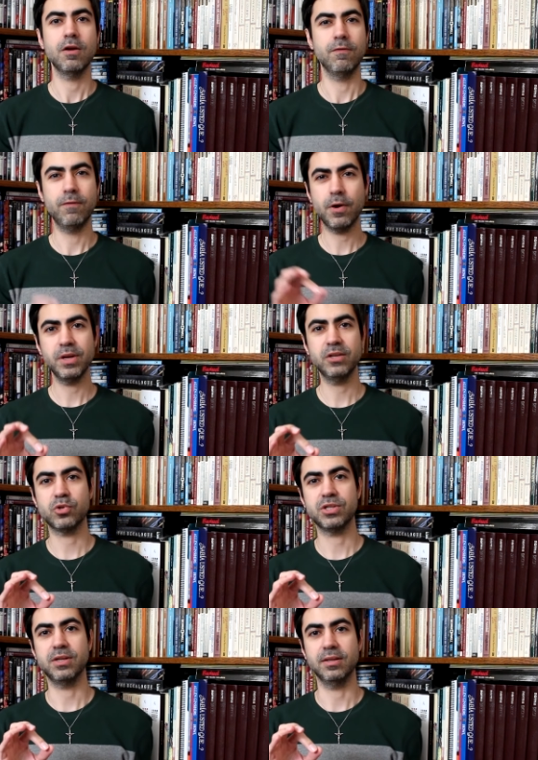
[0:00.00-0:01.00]
Very
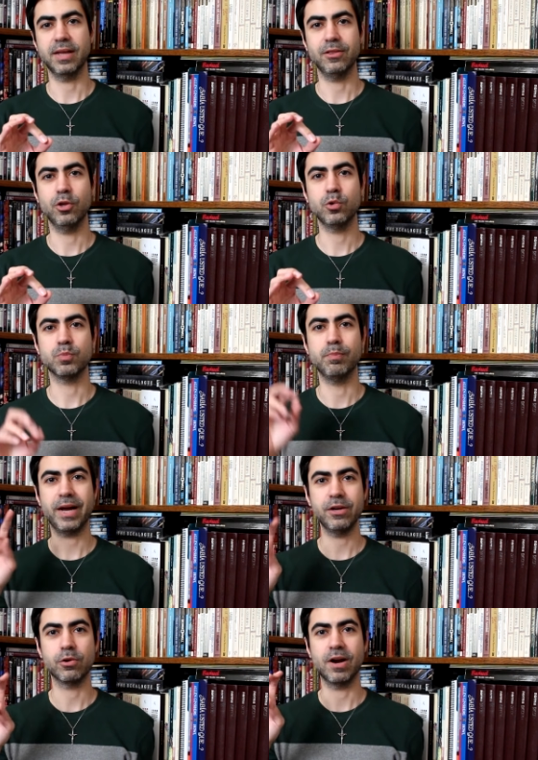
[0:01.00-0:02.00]
interesting that those
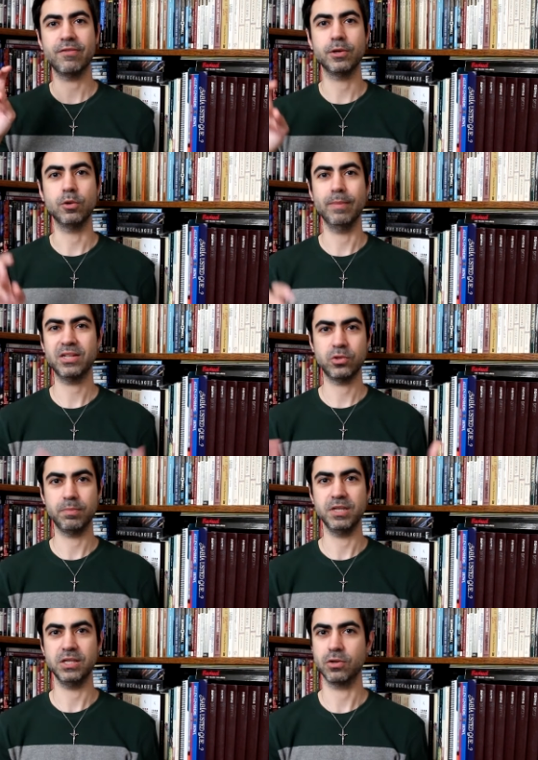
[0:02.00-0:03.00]
biographical
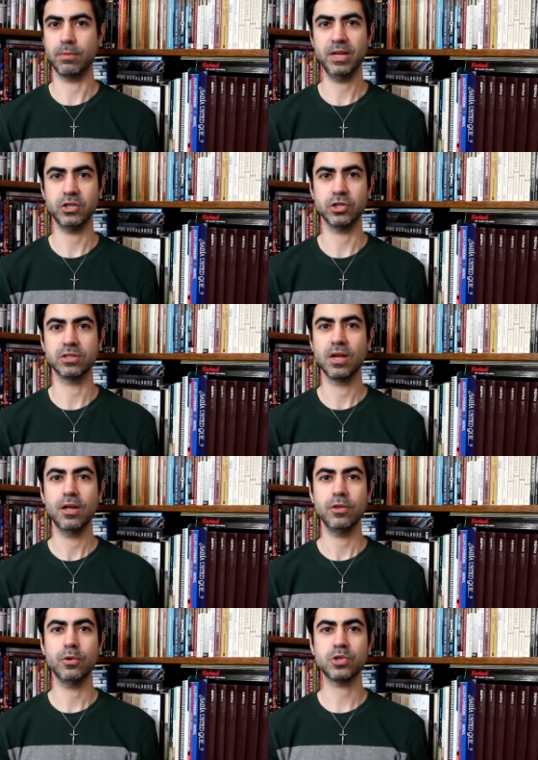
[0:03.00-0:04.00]
masterpieces are mentioned.
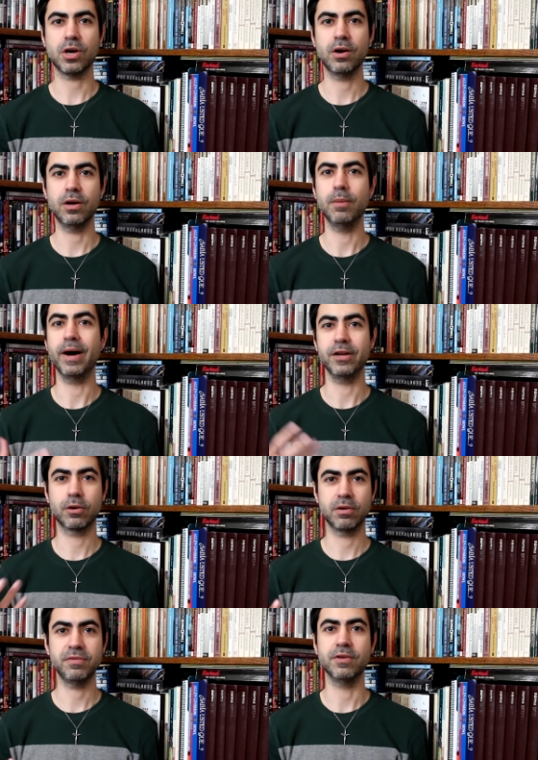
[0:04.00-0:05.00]
Those are a
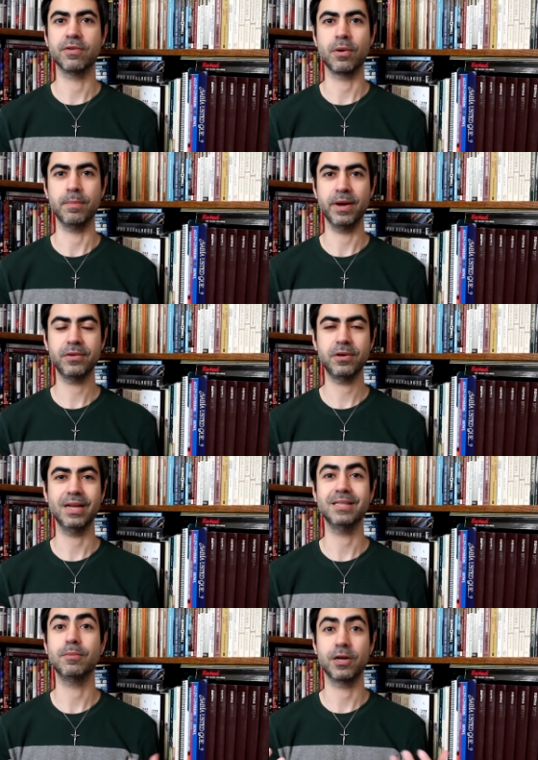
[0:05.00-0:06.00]
biography of her mother
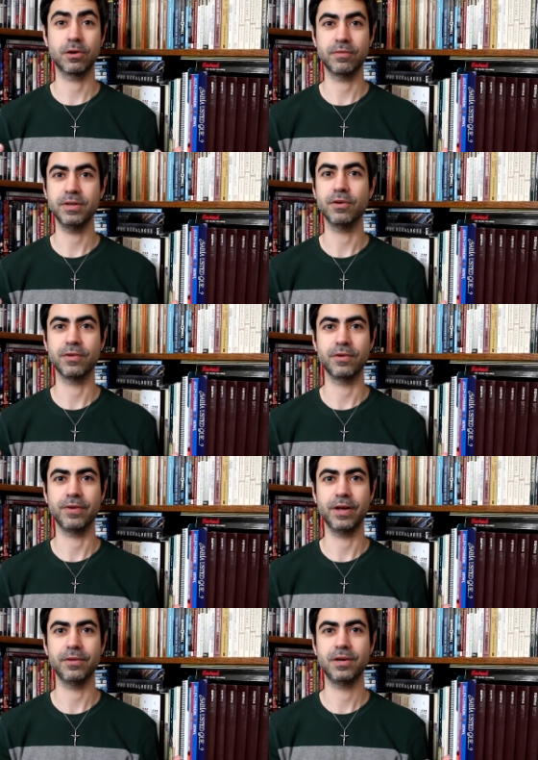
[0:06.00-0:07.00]
and a biography of her
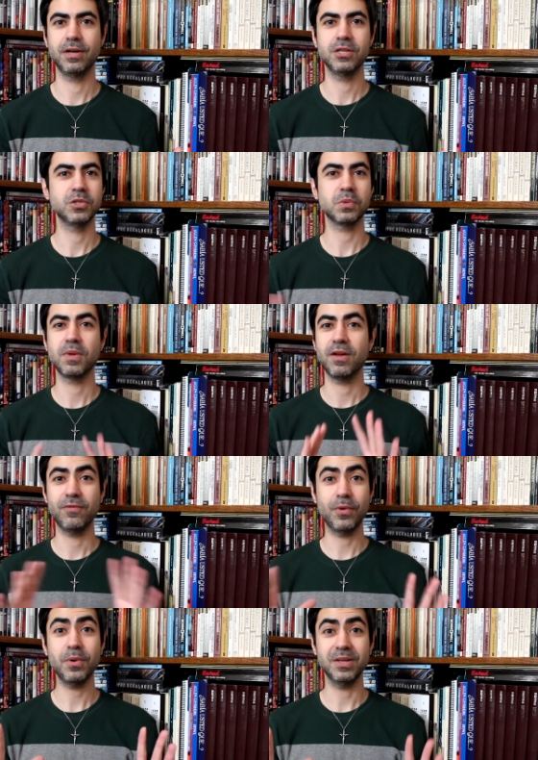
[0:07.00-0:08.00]
father
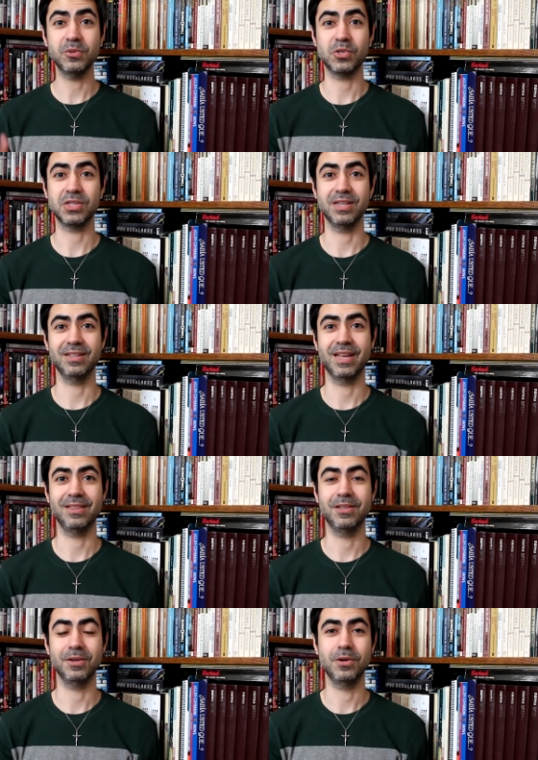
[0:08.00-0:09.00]
very interesting
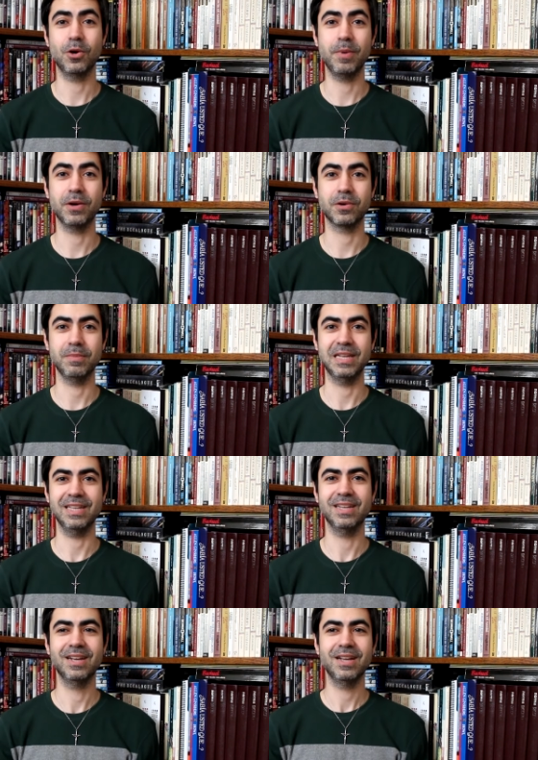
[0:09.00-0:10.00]
that the Nobel
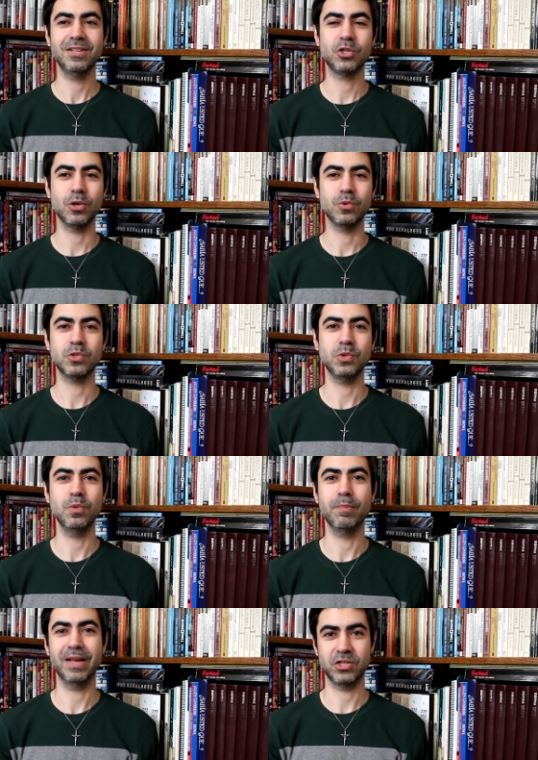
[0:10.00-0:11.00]
Committee chose
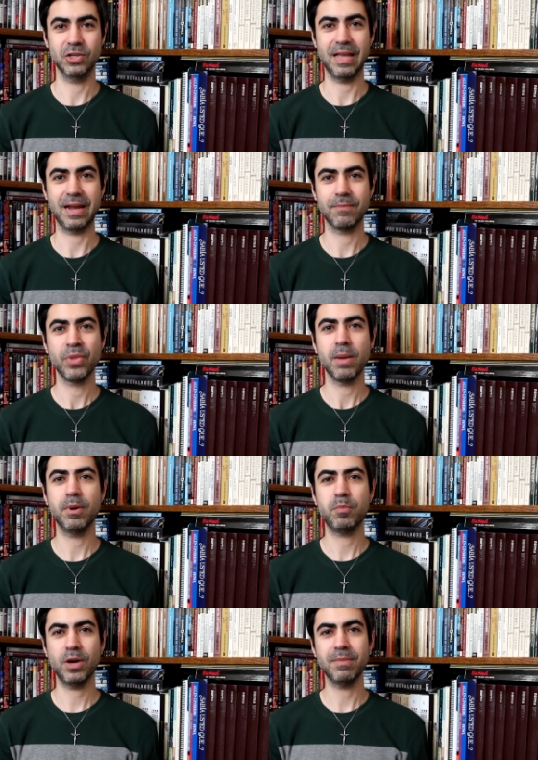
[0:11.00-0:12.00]
to mention that.
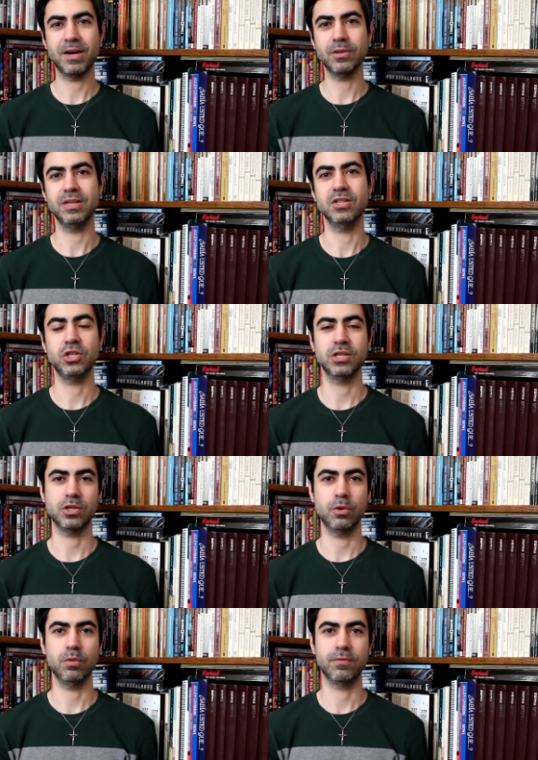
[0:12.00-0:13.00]
But primarily, she is
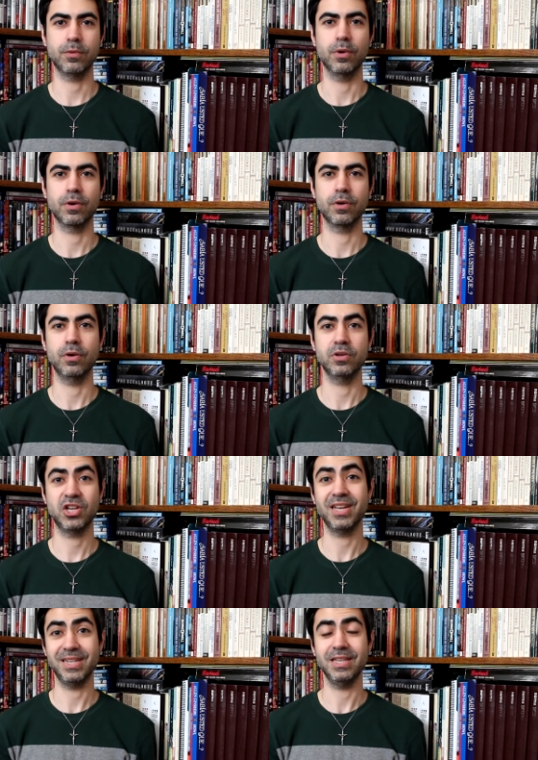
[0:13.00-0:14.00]
known for her
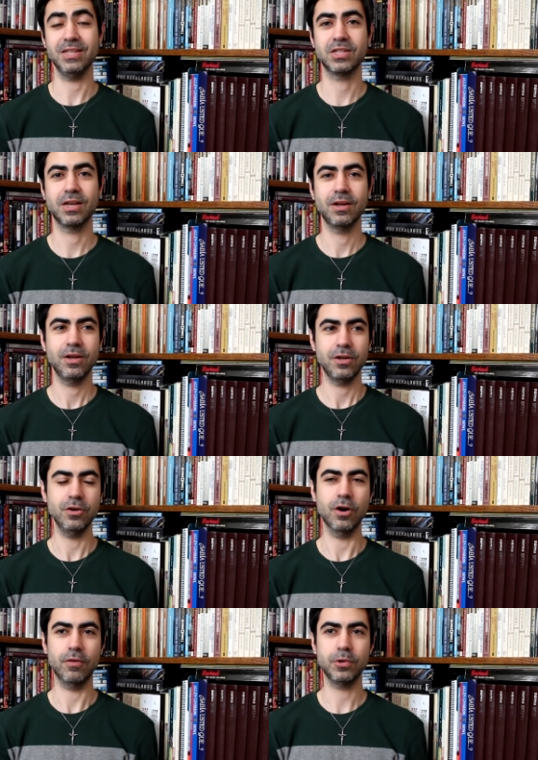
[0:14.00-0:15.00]
Chinese
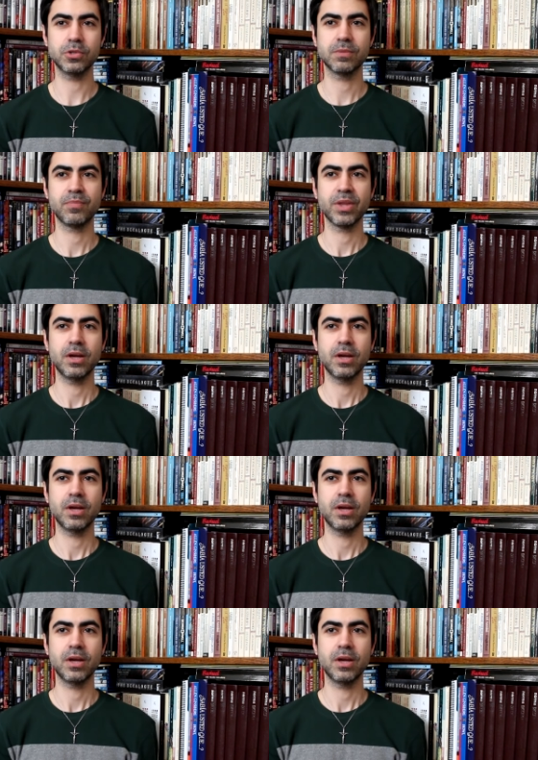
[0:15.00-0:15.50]
novels.